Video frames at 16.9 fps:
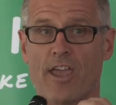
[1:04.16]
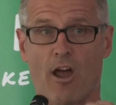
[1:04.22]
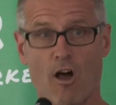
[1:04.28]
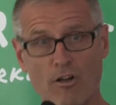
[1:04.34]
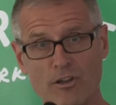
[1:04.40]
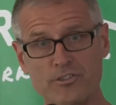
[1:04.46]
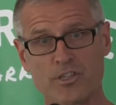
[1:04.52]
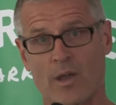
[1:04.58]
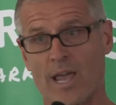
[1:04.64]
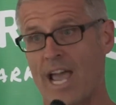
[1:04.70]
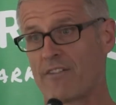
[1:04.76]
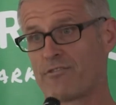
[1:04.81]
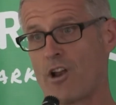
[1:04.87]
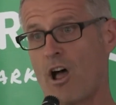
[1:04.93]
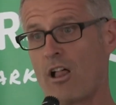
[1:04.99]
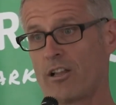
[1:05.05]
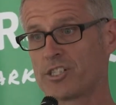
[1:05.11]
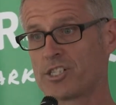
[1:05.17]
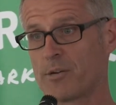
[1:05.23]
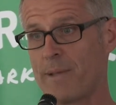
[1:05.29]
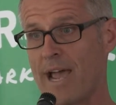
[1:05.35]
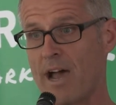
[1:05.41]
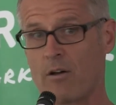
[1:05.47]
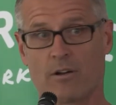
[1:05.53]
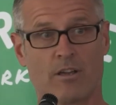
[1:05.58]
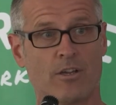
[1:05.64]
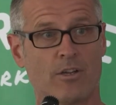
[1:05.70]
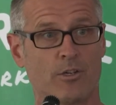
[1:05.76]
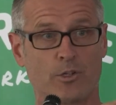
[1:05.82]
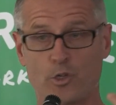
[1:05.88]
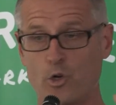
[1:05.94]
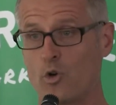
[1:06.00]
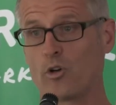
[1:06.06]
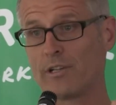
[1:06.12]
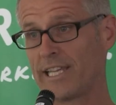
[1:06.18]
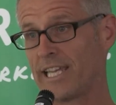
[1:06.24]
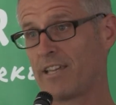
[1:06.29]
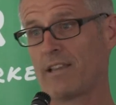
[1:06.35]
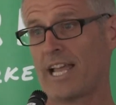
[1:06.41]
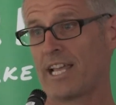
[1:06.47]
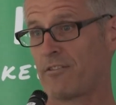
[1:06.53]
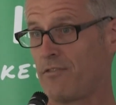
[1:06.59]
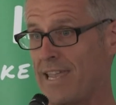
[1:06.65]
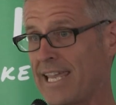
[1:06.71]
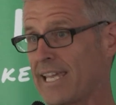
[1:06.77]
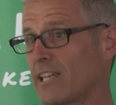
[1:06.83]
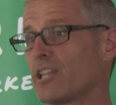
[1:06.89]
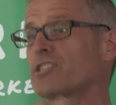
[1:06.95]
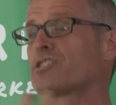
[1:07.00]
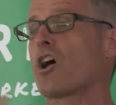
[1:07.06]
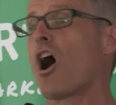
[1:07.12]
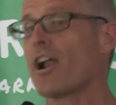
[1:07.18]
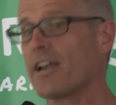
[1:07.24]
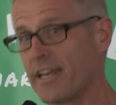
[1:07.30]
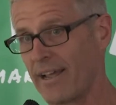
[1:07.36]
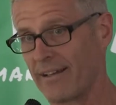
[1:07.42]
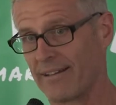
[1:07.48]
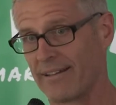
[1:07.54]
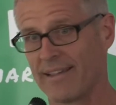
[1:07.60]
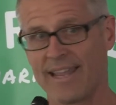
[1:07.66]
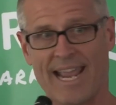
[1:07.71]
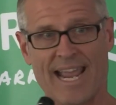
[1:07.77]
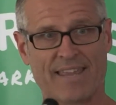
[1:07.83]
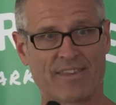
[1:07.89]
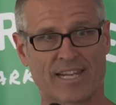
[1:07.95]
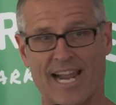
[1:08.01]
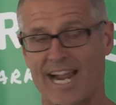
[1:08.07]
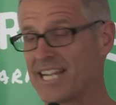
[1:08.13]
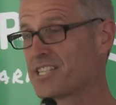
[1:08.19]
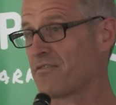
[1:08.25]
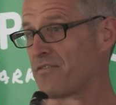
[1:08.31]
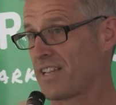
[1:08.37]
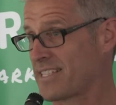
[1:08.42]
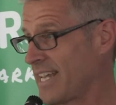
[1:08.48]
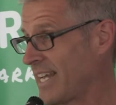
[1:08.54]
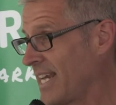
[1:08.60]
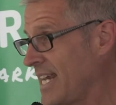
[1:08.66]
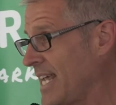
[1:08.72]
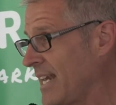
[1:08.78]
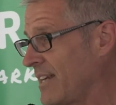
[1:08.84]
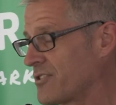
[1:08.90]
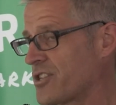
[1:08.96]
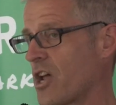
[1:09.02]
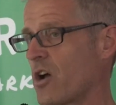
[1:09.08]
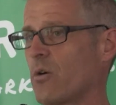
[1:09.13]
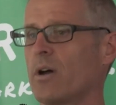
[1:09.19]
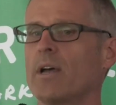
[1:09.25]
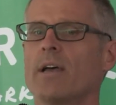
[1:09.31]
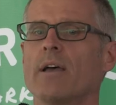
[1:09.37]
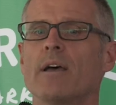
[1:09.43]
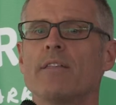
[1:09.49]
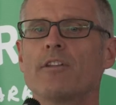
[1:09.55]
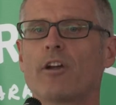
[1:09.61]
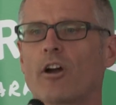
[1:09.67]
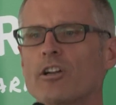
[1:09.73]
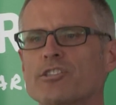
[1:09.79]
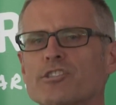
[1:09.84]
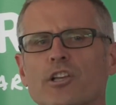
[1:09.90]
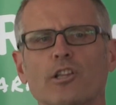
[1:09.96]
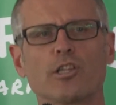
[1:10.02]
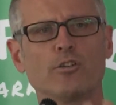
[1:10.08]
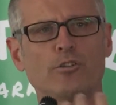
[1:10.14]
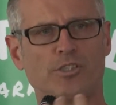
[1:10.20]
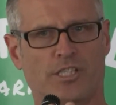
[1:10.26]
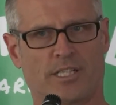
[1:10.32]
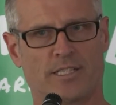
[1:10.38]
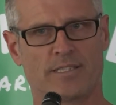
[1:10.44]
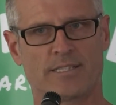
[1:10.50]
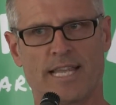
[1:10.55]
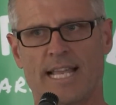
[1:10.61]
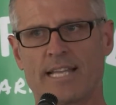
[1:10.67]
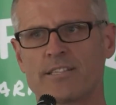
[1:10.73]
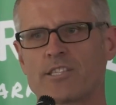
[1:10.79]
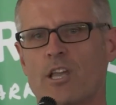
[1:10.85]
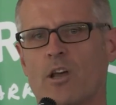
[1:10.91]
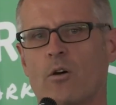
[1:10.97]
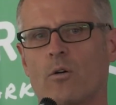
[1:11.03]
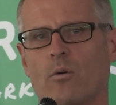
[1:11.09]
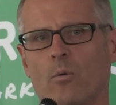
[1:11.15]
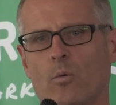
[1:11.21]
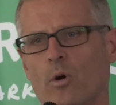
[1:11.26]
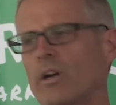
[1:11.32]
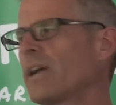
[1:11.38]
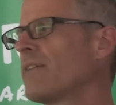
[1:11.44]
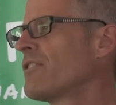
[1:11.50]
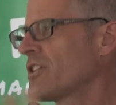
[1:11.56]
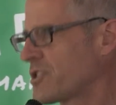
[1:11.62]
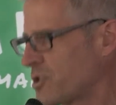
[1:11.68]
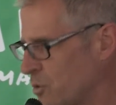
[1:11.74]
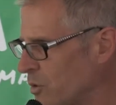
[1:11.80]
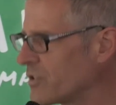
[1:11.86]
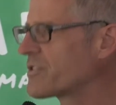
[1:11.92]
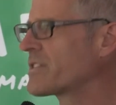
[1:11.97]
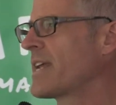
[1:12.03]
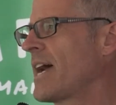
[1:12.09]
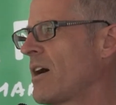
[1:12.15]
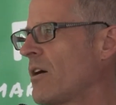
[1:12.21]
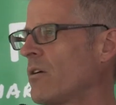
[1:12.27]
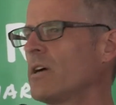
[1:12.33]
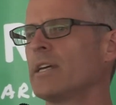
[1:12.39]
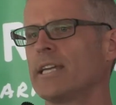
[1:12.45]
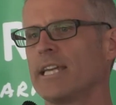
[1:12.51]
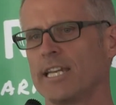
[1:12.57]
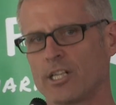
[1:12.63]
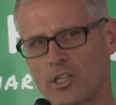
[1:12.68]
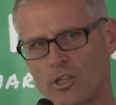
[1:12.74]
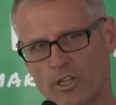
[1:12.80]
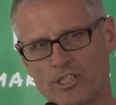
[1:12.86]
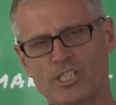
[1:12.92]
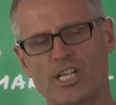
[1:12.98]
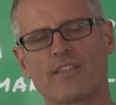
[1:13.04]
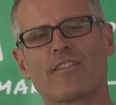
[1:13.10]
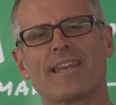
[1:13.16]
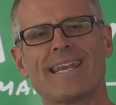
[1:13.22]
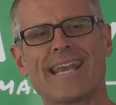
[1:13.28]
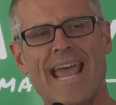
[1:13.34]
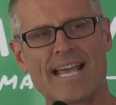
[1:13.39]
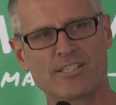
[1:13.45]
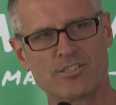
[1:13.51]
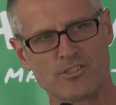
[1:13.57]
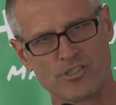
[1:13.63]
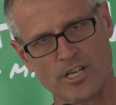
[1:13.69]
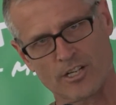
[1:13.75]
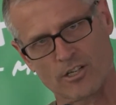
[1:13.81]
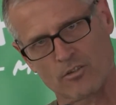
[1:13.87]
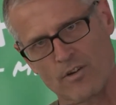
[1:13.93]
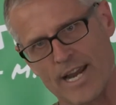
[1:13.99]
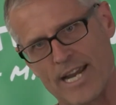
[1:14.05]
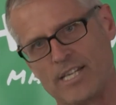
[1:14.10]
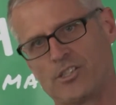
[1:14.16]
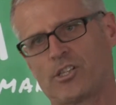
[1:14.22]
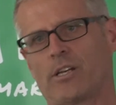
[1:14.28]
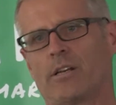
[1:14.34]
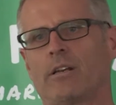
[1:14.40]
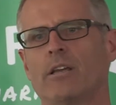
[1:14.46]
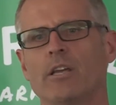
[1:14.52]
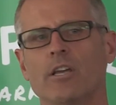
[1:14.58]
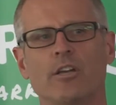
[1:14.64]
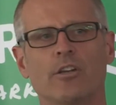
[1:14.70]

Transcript: they also have knowledge about Googling like vegan lasagna and the kinds of things they can eat. So there are solutions. And so we're in the schools now encouraging the next generation